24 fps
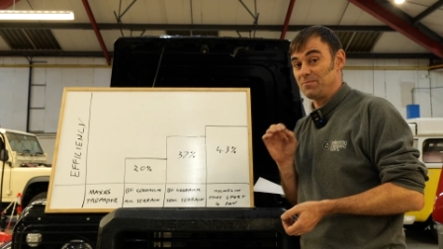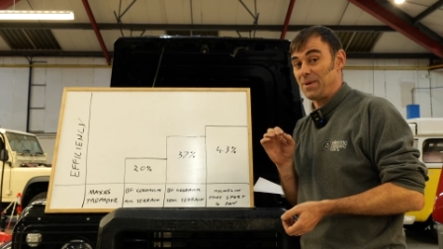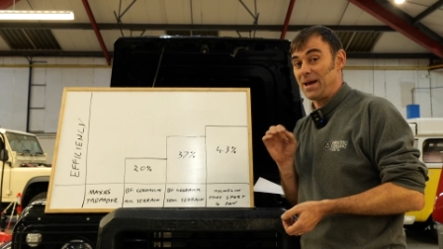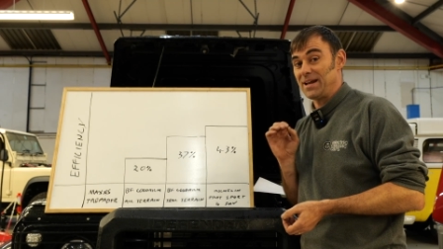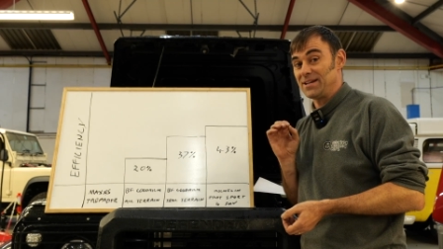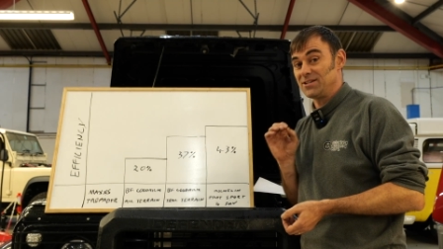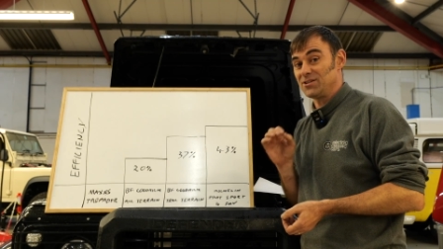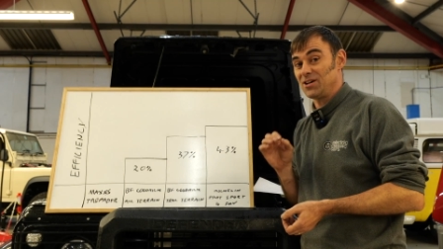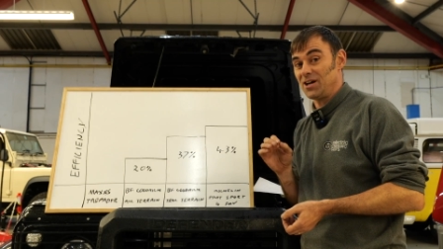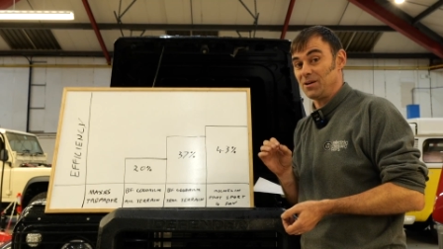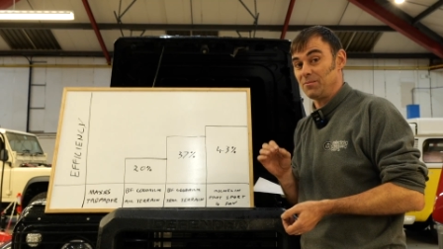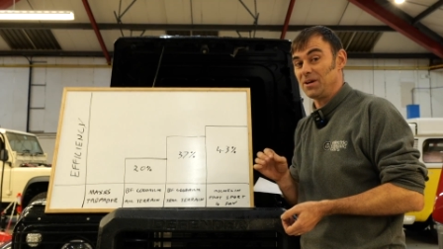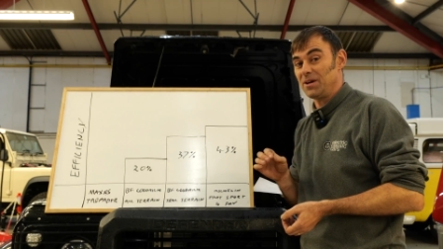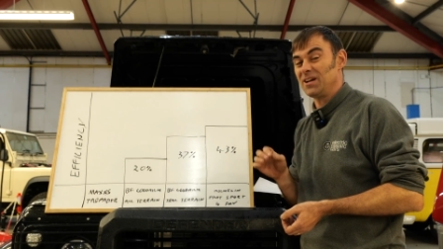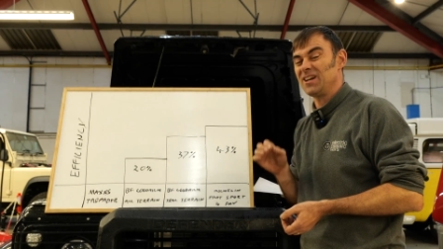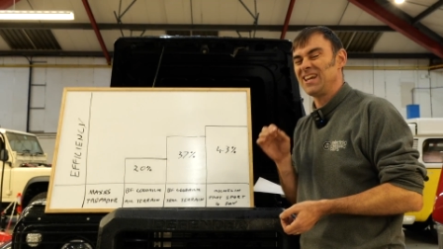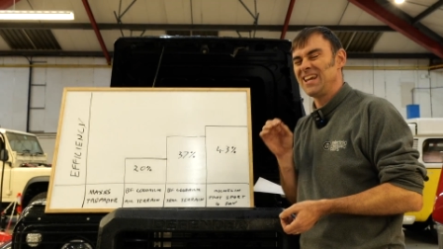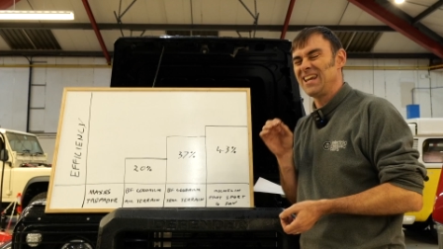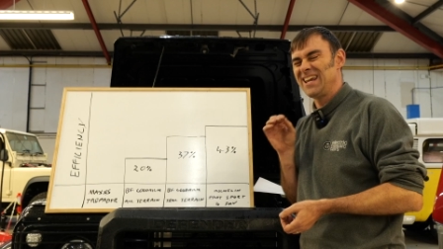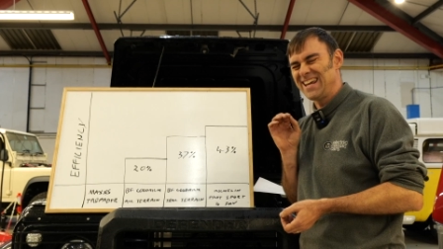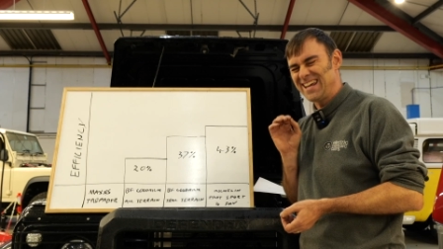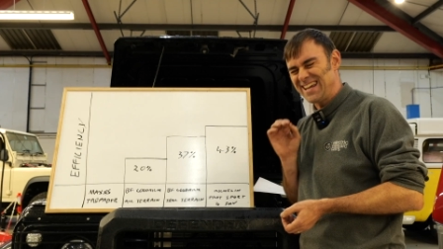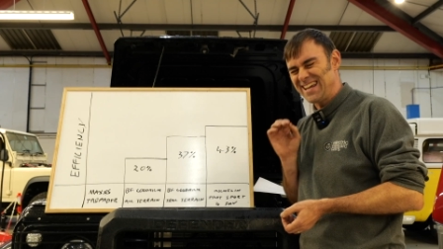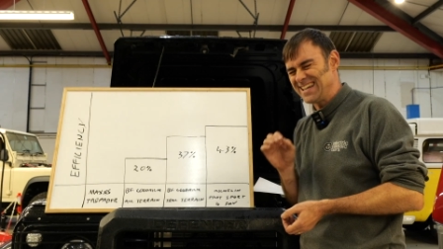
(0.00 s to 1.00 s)
bedtime and
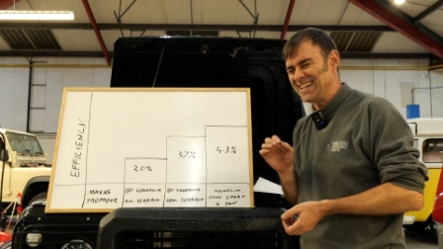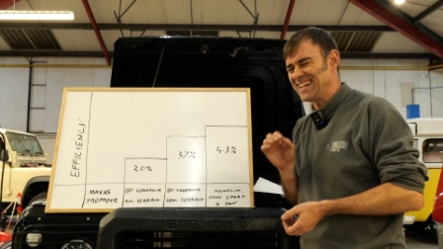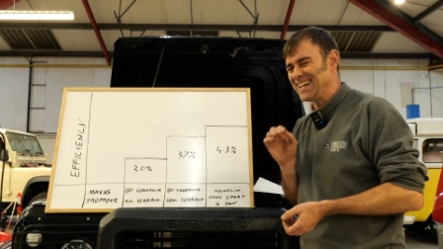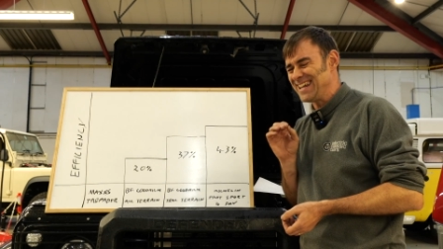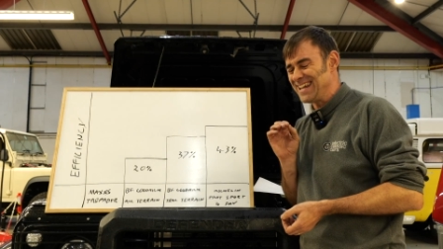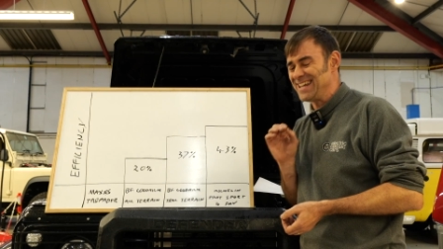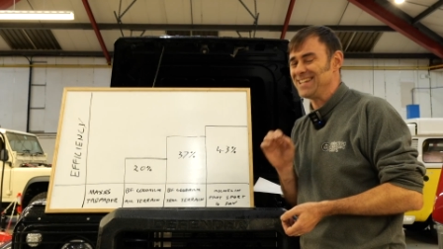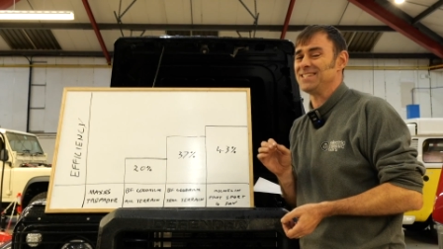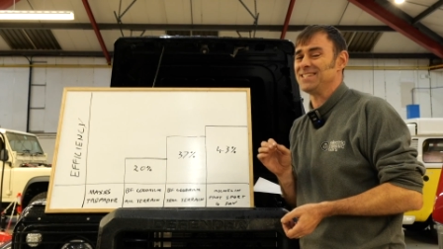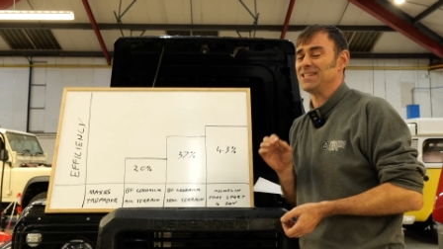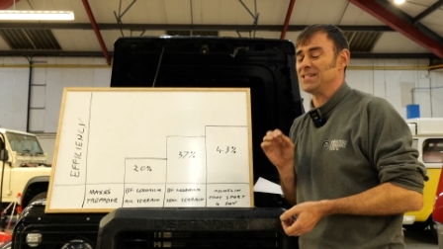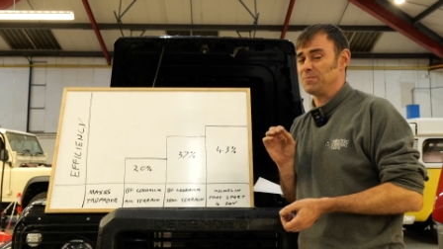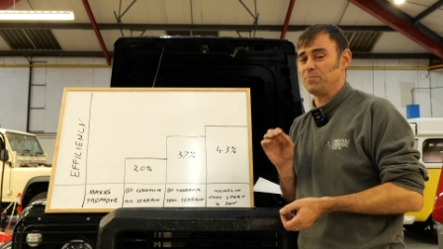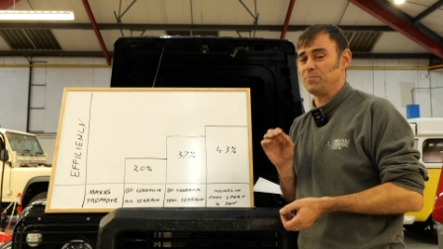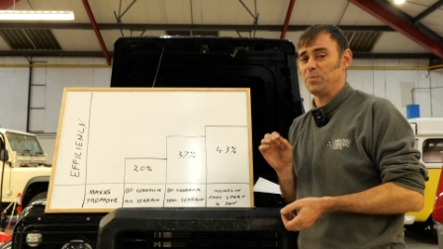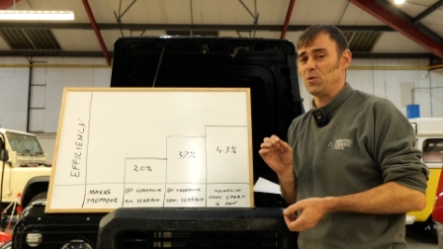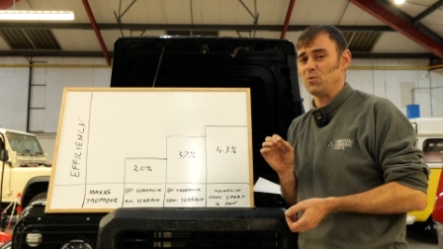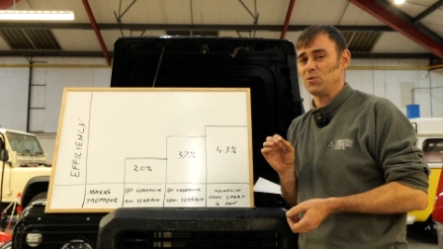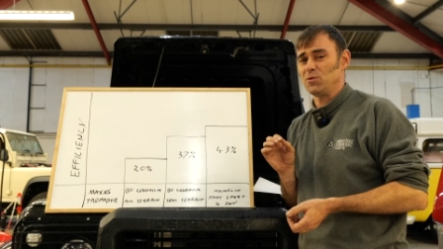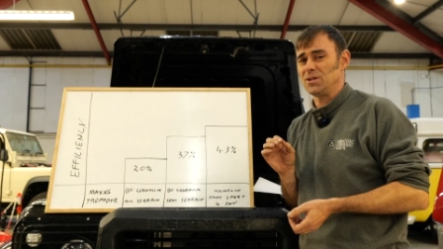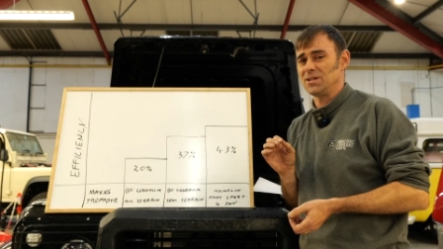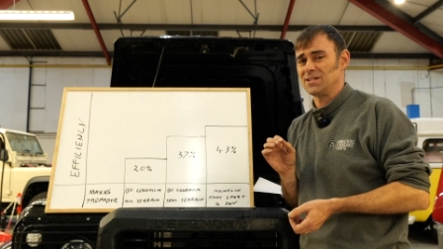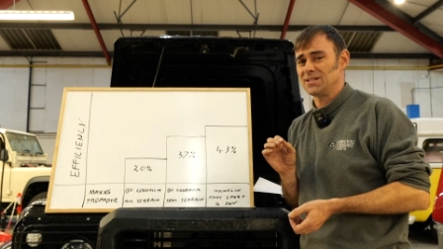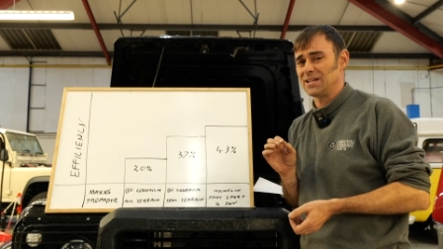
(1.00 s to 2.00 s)
he needs his
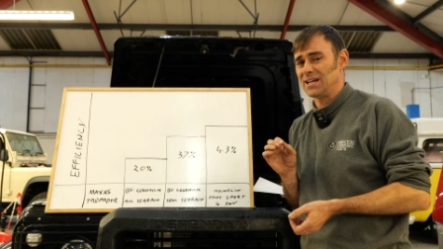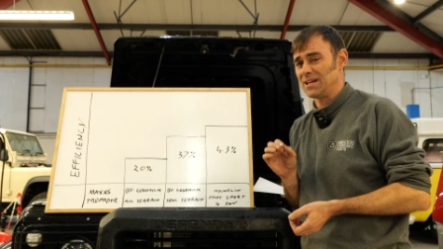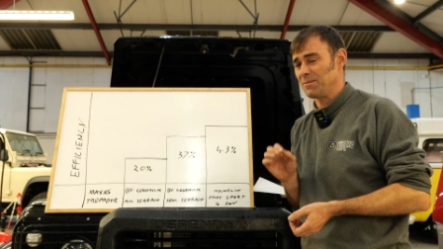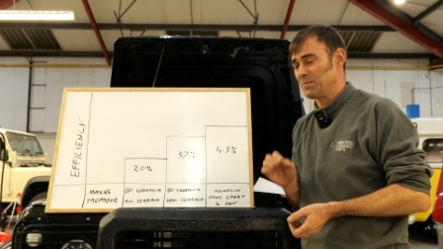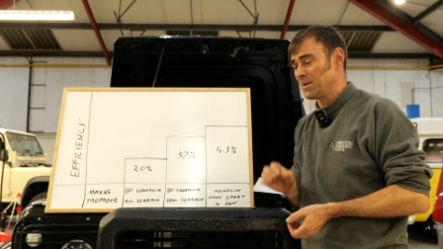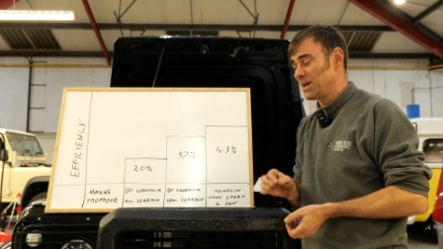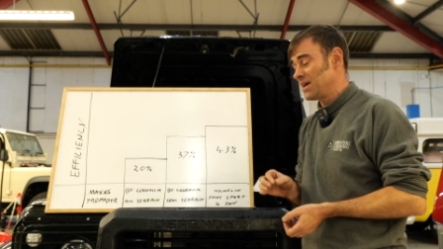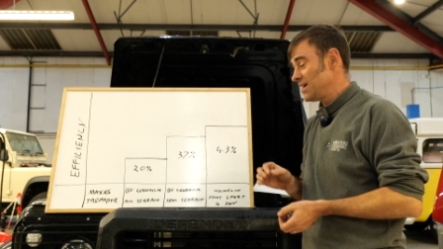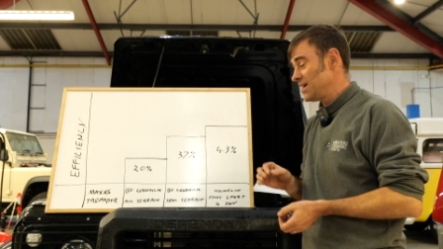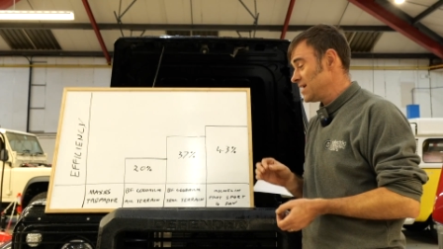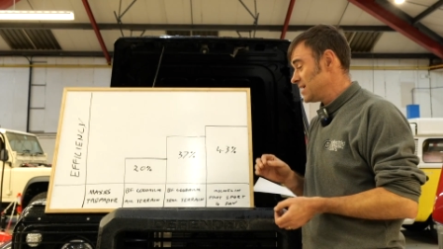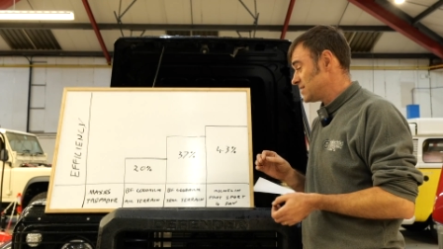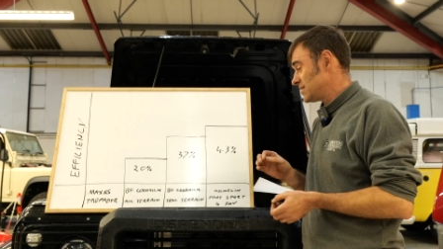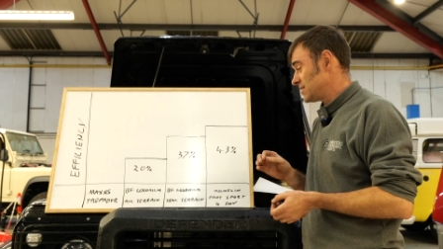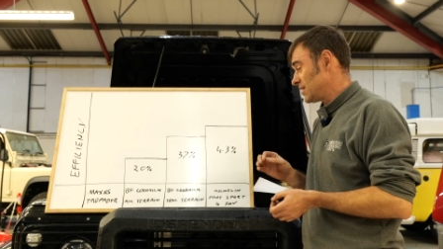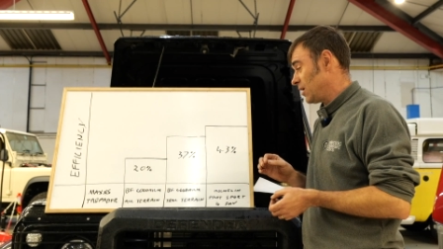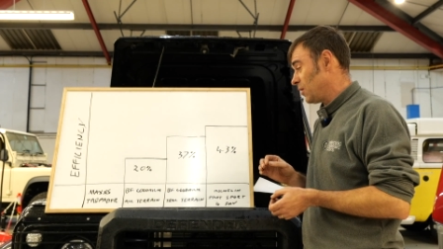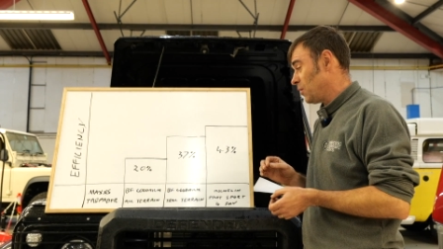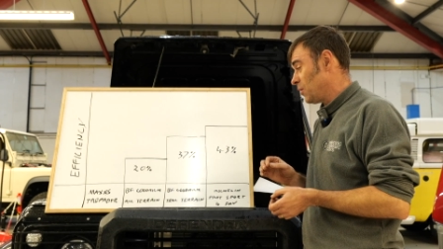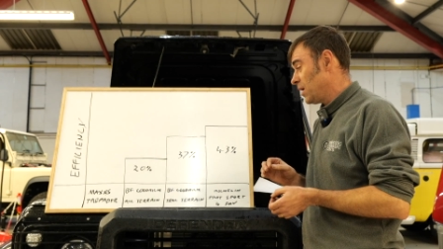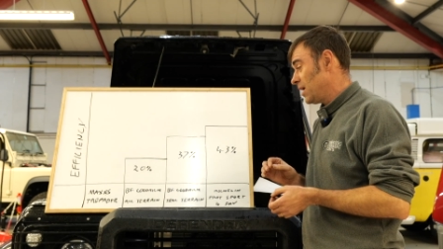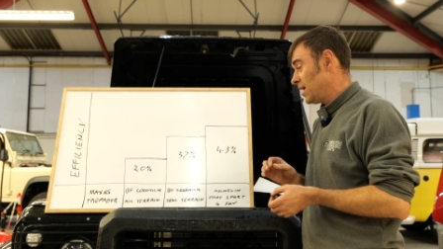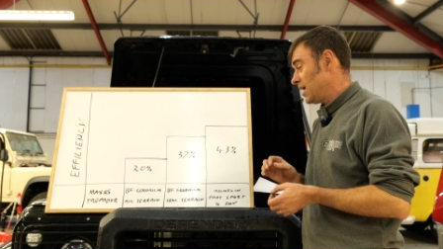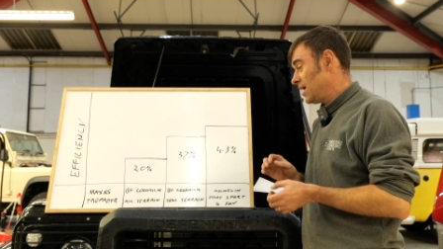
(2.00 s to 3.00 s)
beauty sleep.
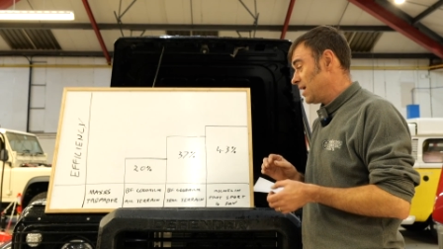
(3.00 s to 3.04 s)
So,